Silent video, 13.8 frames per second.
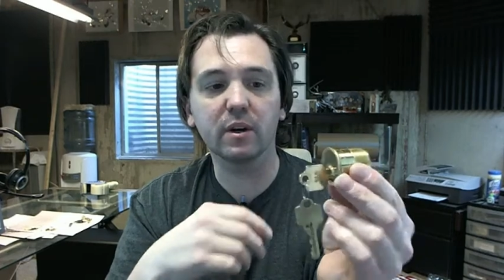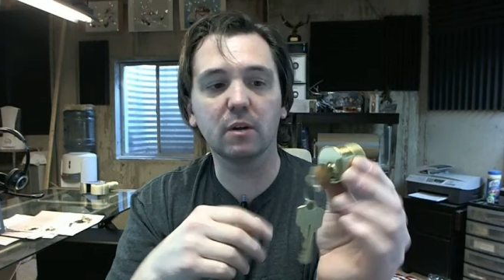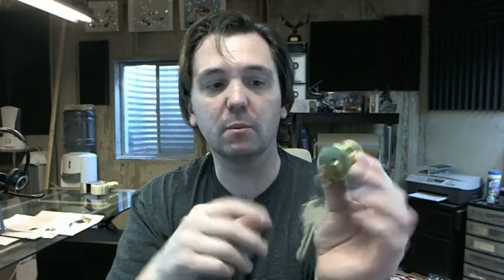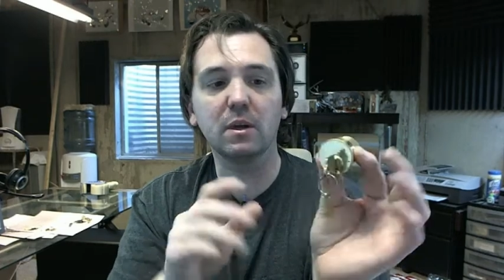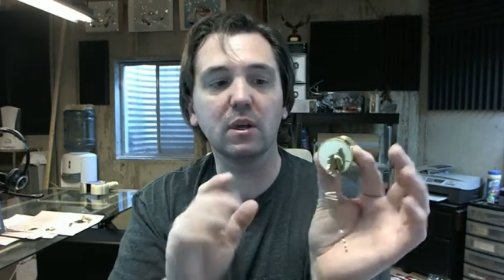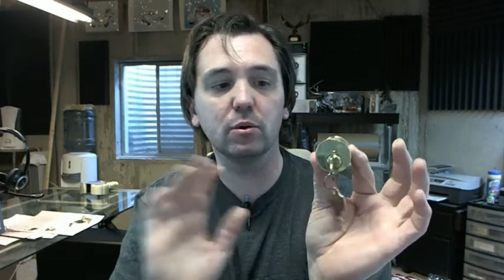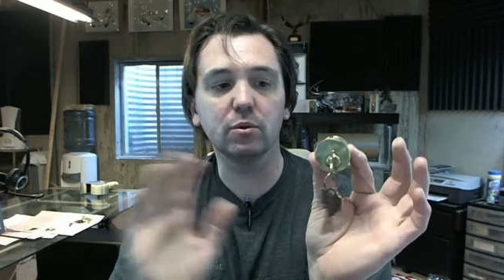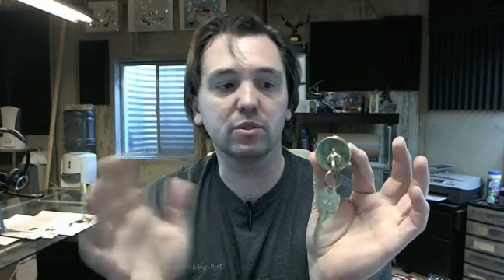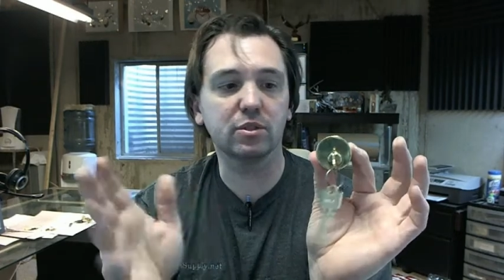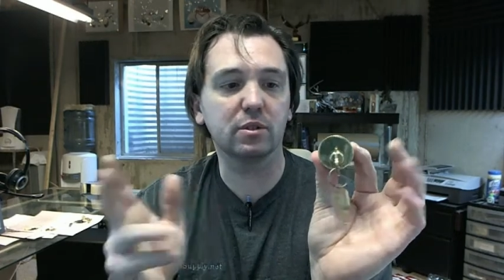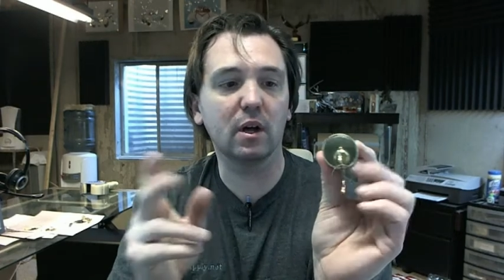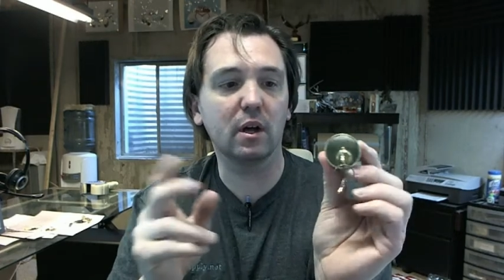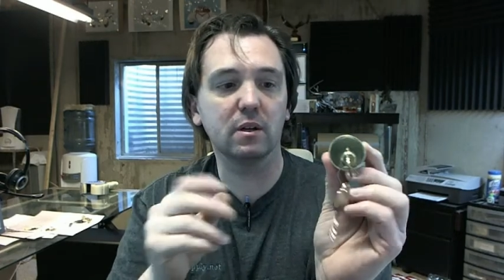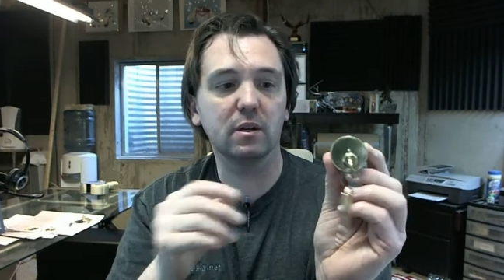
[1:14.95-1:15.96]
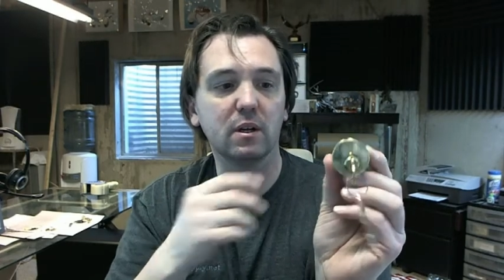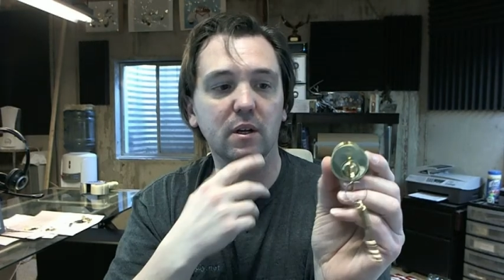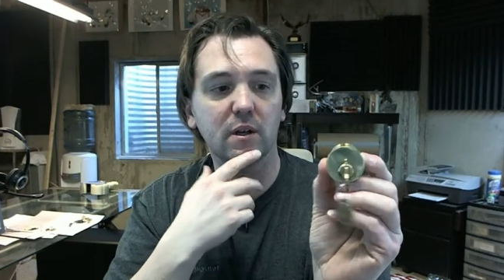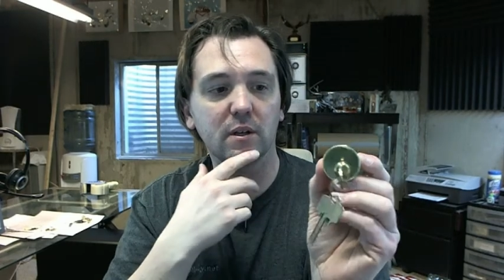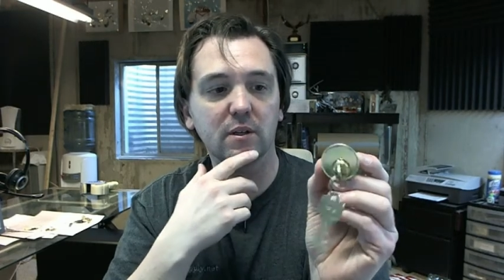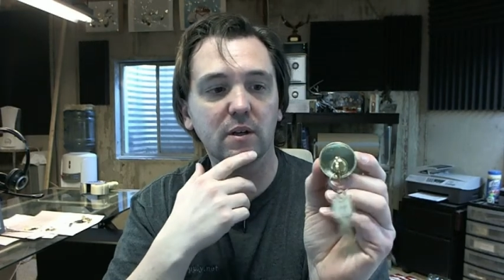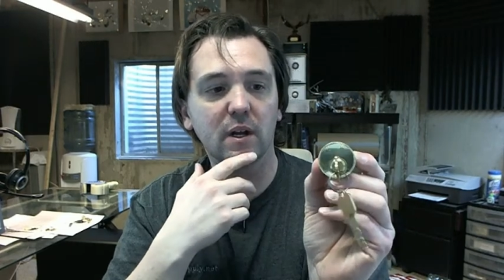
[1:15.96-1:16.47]
Could be used
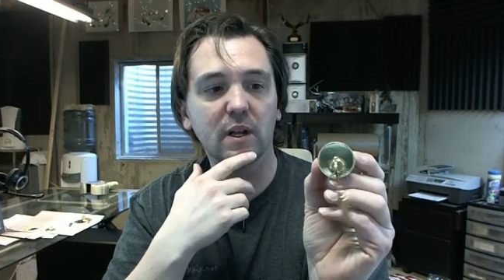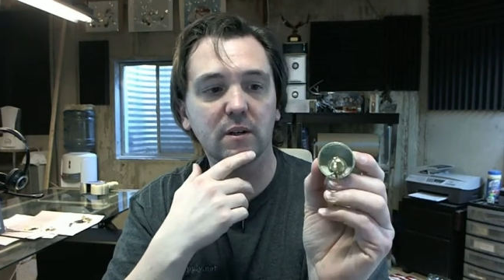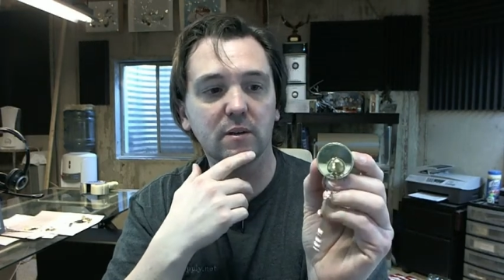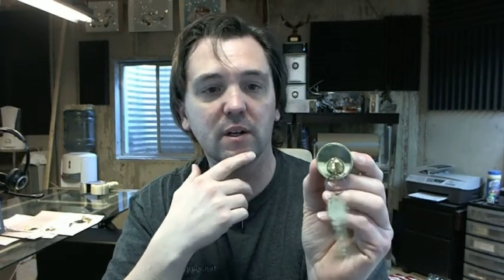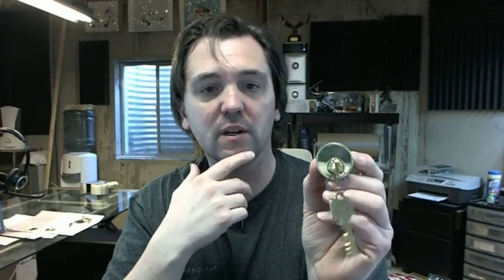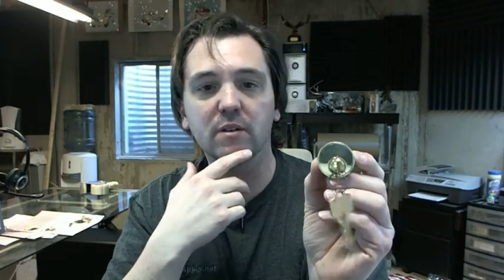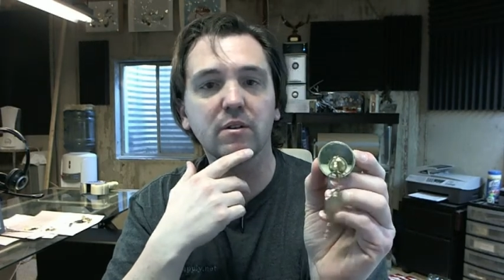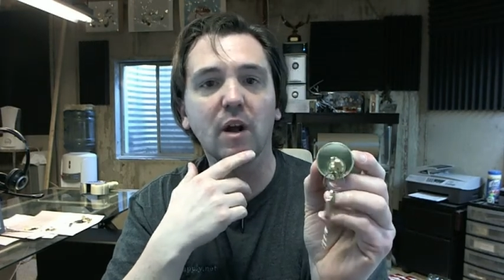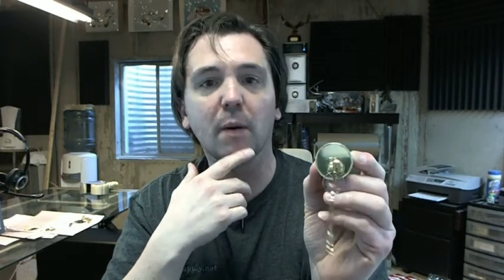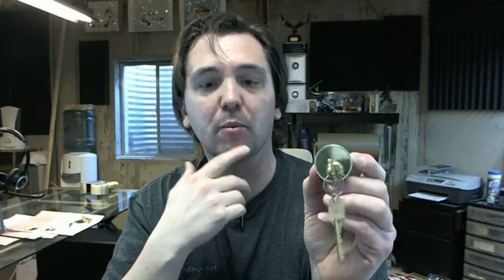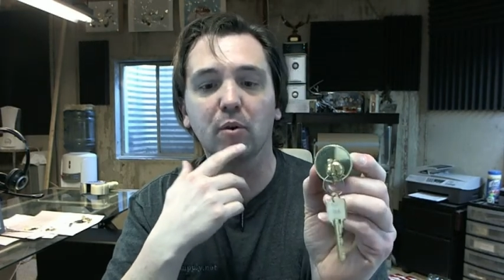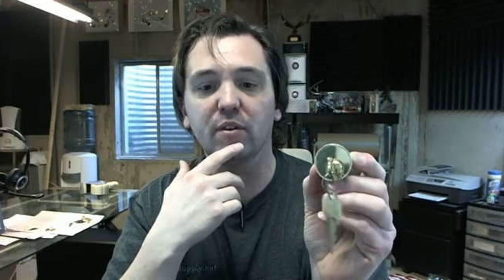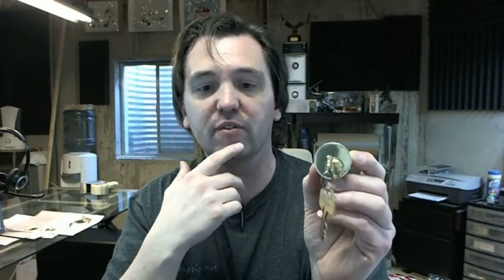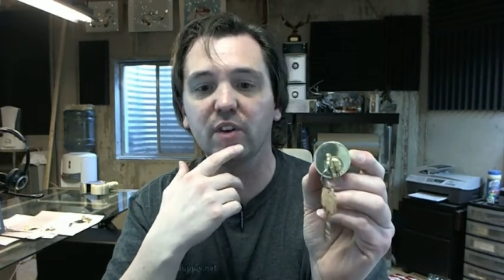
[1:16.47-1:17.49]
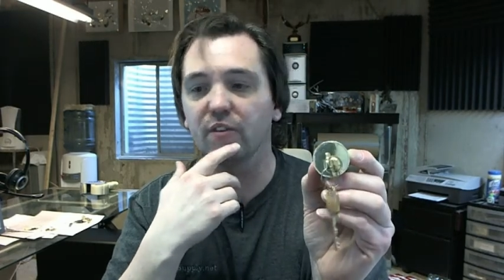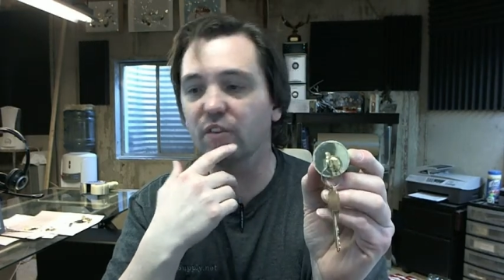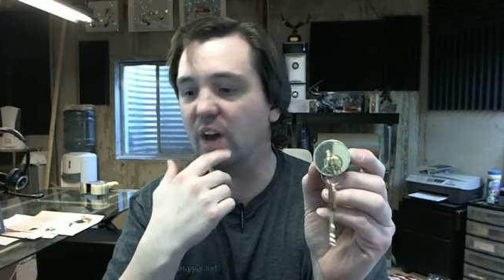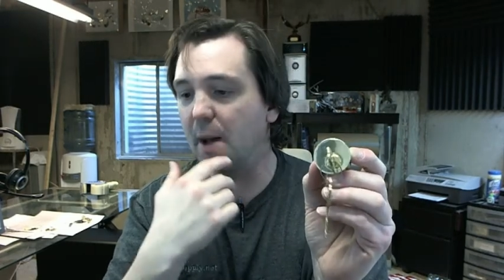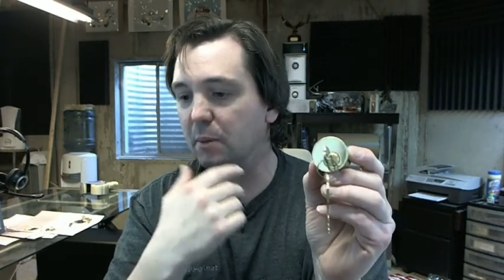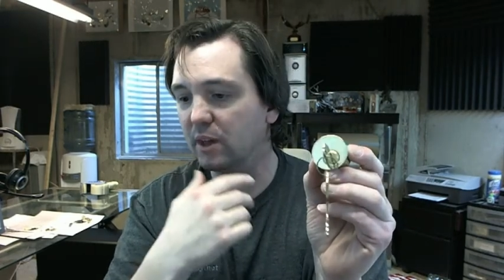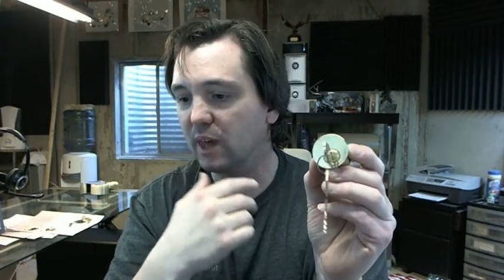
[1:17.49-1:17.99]
in a number of
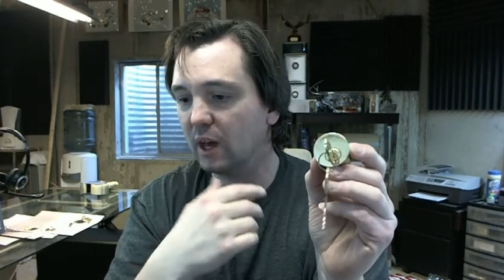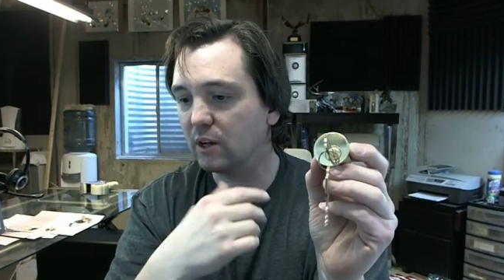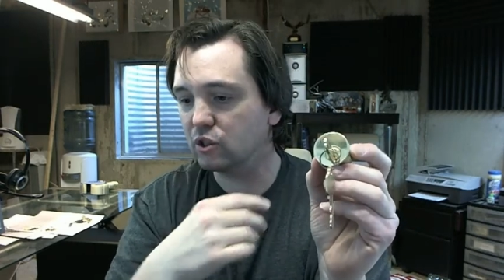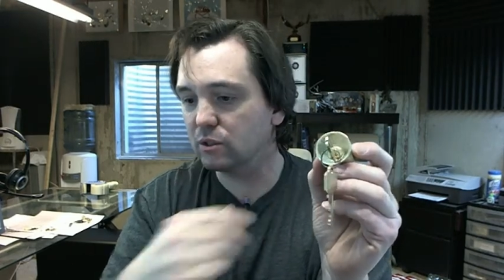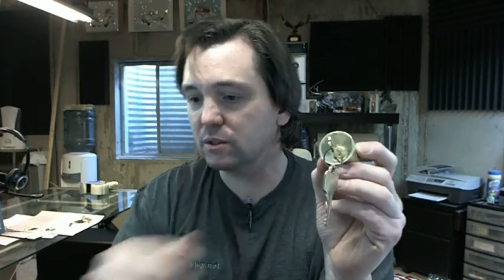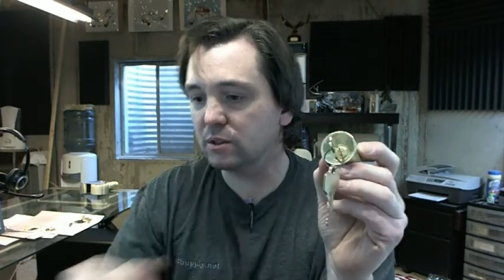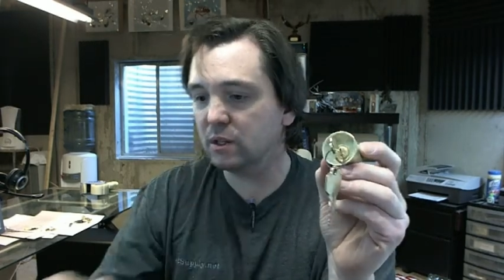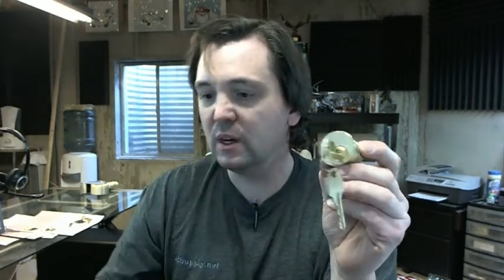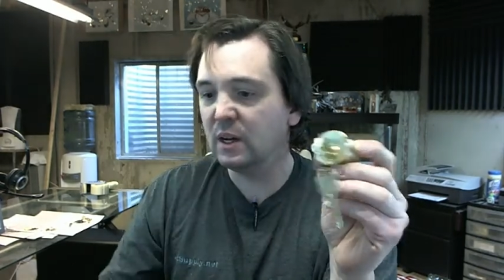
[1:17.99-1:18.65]
different applications.